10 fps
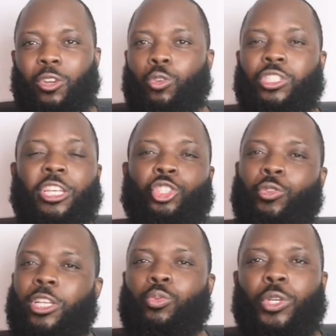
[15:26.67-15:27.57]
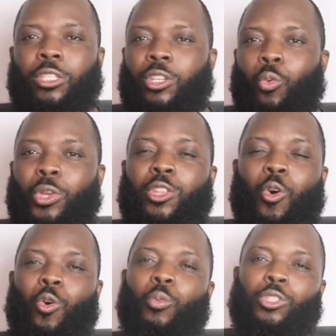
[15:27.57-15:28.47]
Because Nigerians,
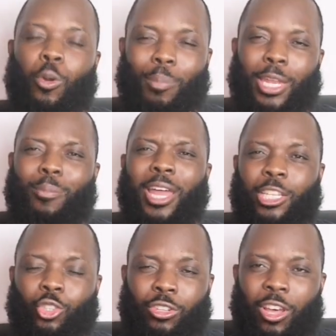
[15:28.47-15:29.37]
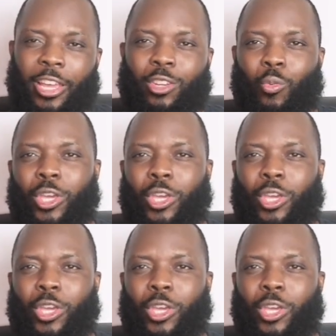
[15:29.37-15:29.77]
we talk bad about each other,